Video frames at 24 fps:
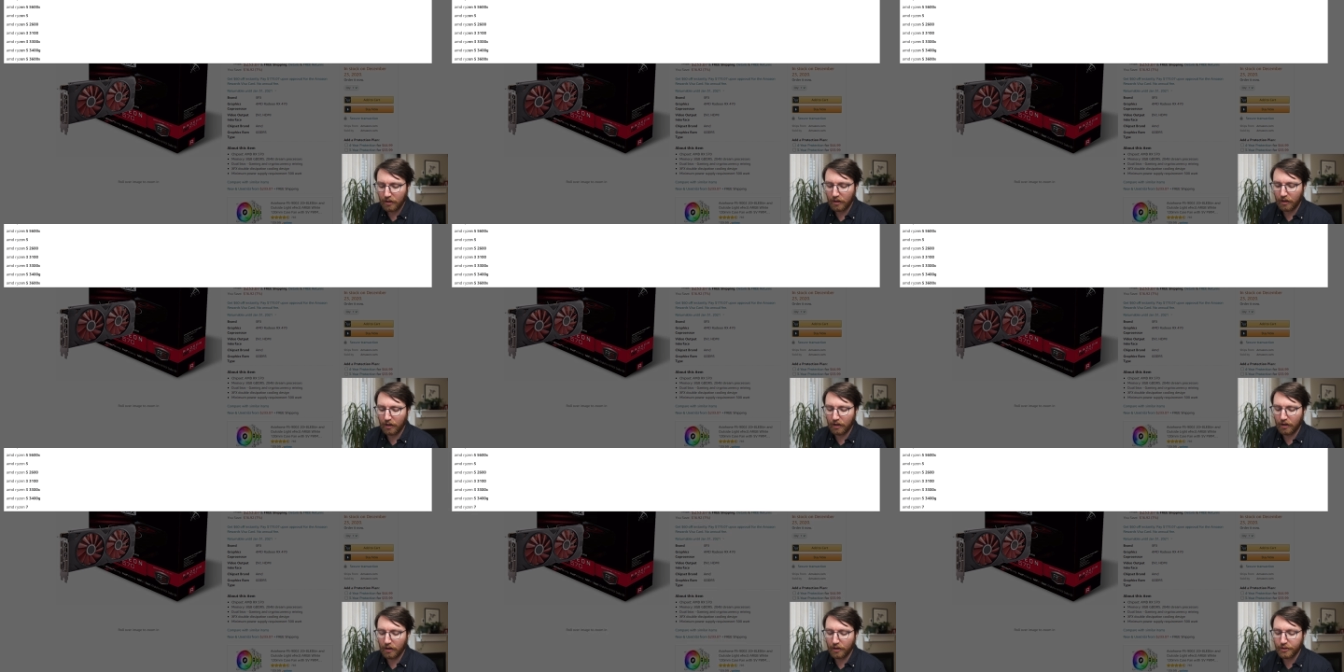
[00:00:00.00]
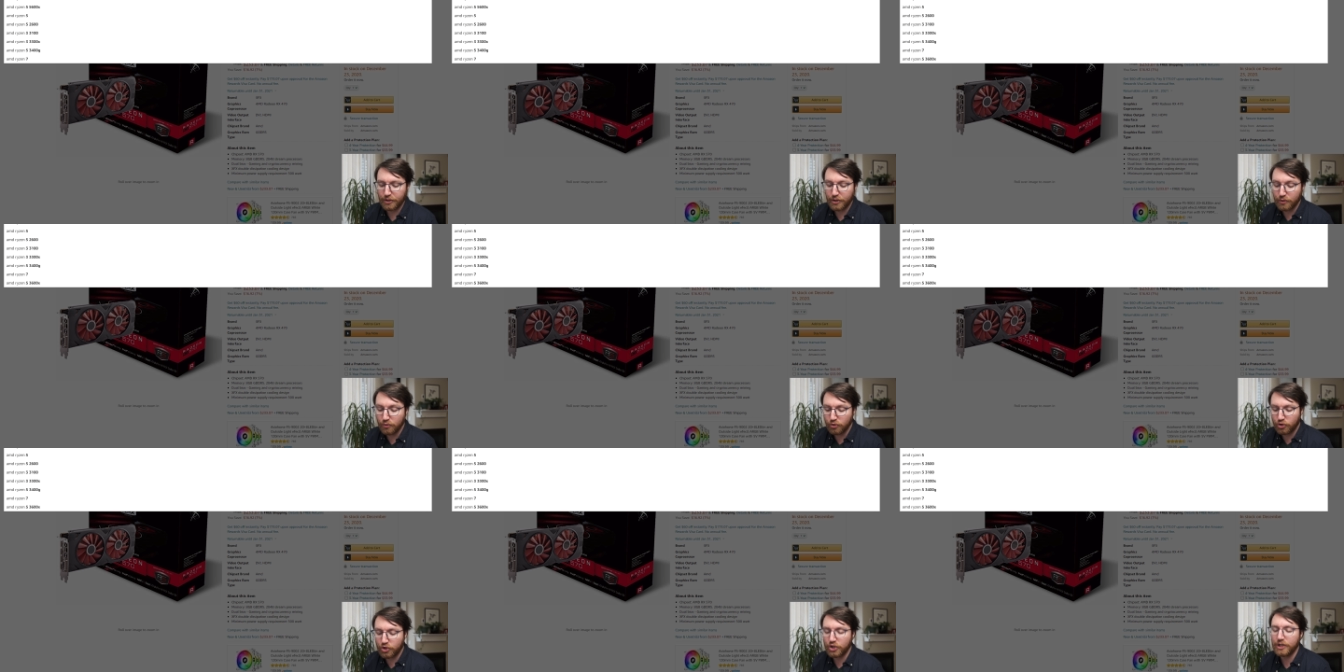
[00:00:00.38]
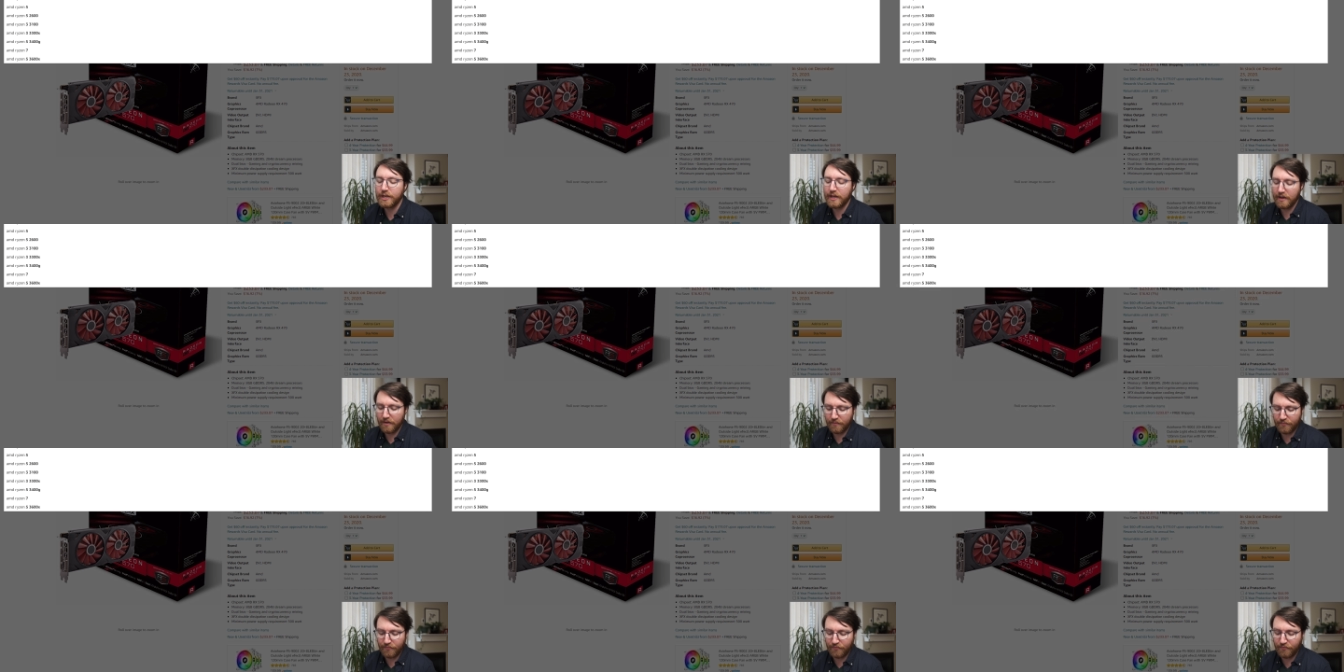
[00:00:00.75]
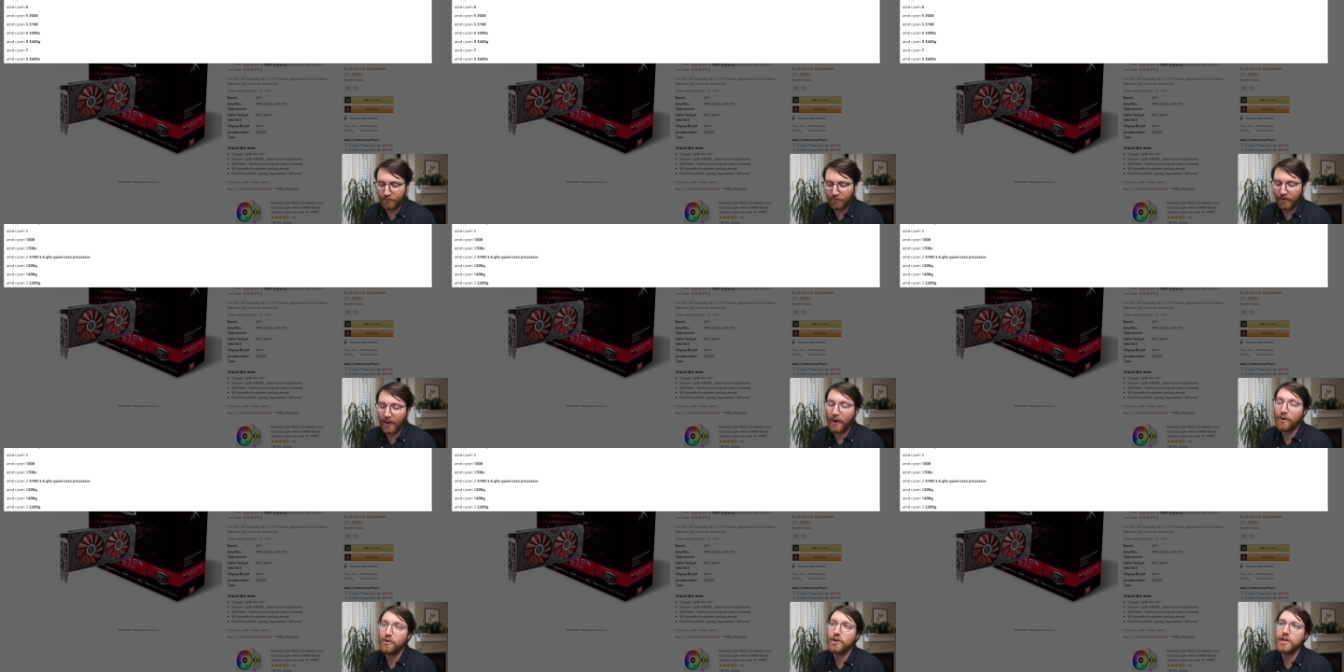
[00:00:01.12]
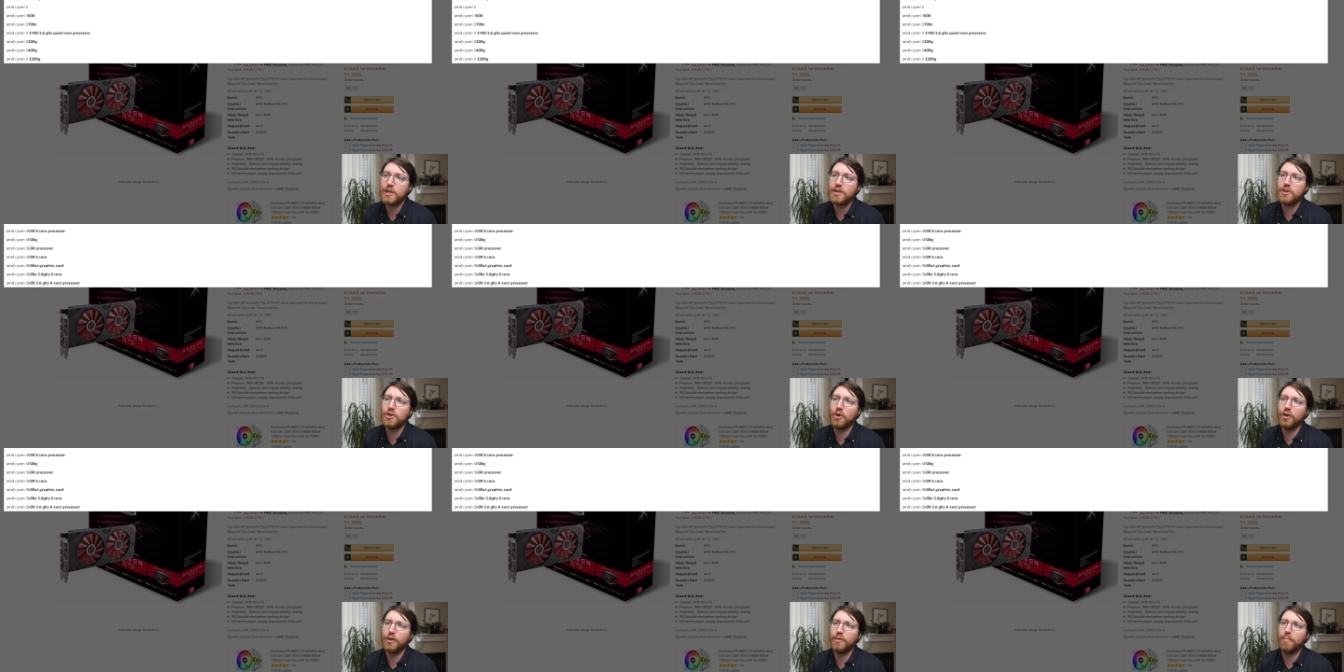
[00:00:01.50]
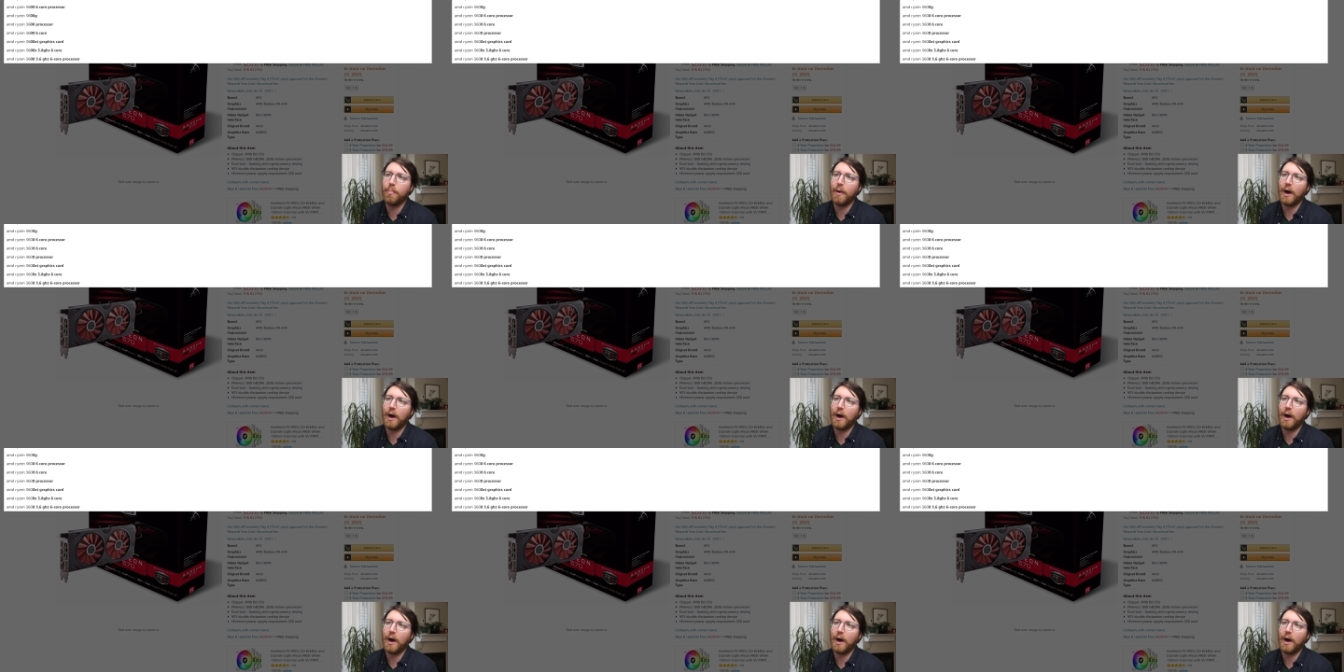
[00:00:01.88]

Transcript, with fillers: uh, usually a very good